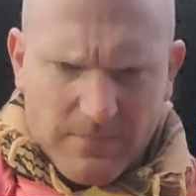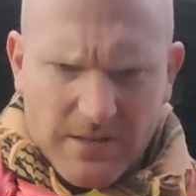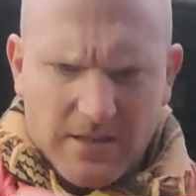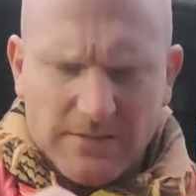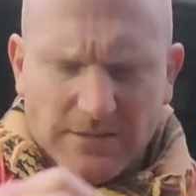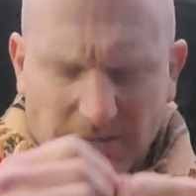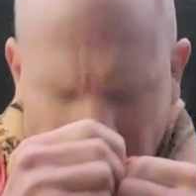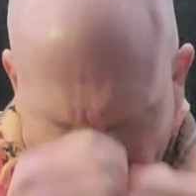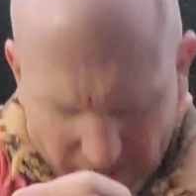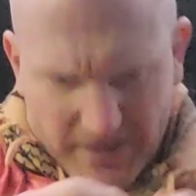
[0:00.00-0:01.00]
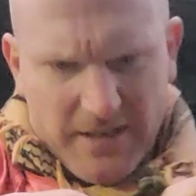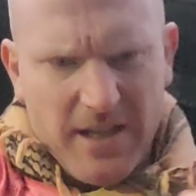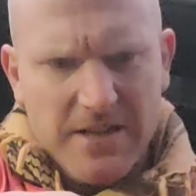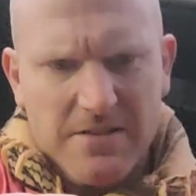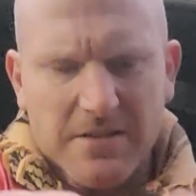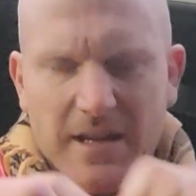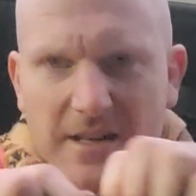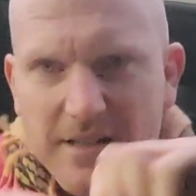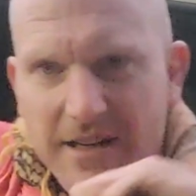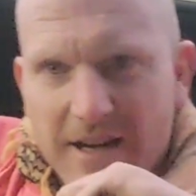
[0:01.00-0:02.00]
Okay, so then as you
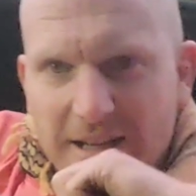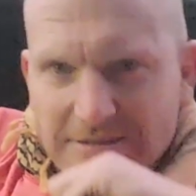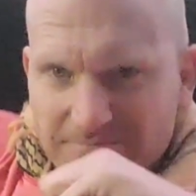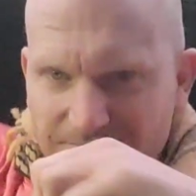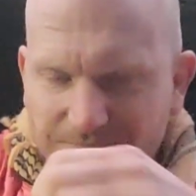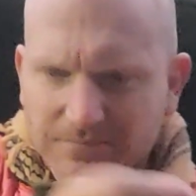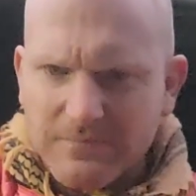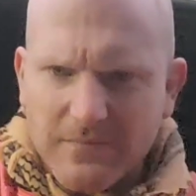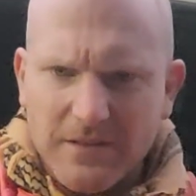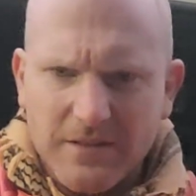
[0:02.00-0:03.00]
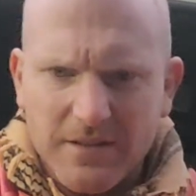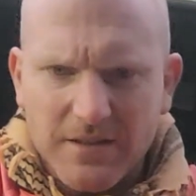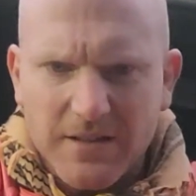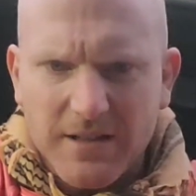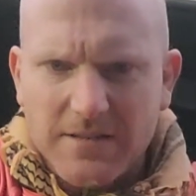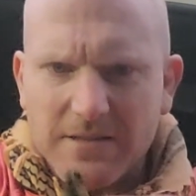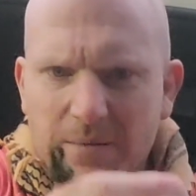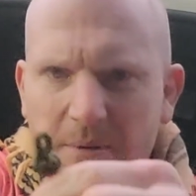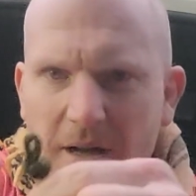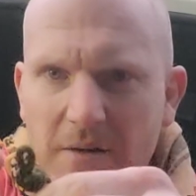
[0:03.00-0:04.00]
tighten the knot, you get a nice
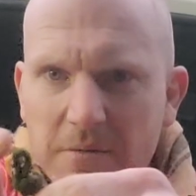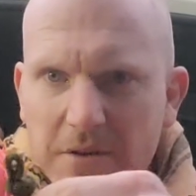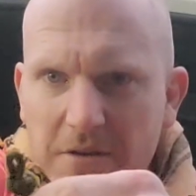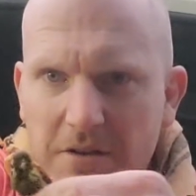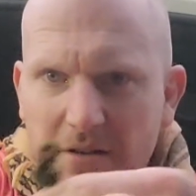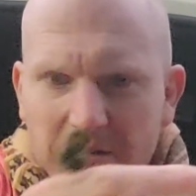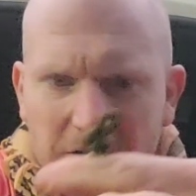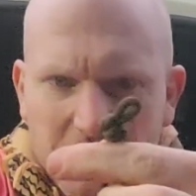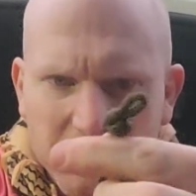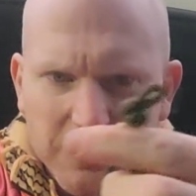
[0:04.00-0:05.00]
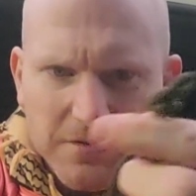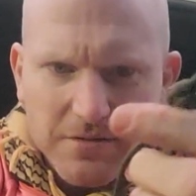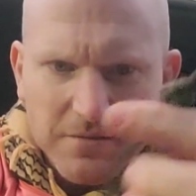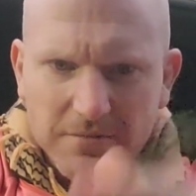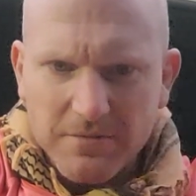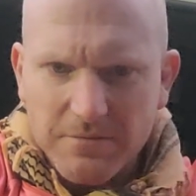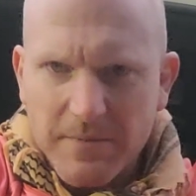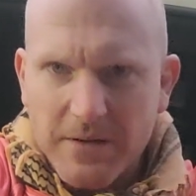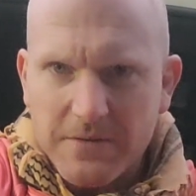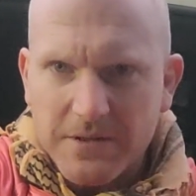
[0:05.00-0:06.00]
stopper knot with a little
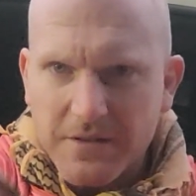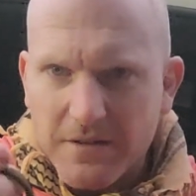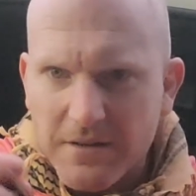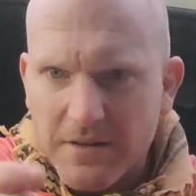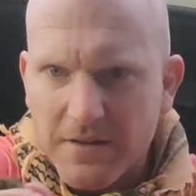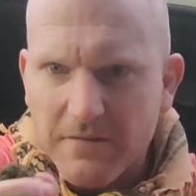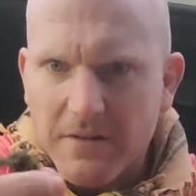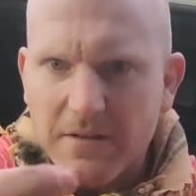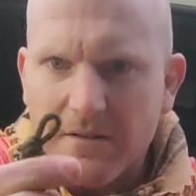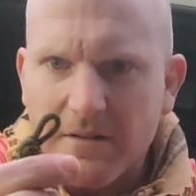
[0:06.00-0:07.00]
mouse ear on the end of it.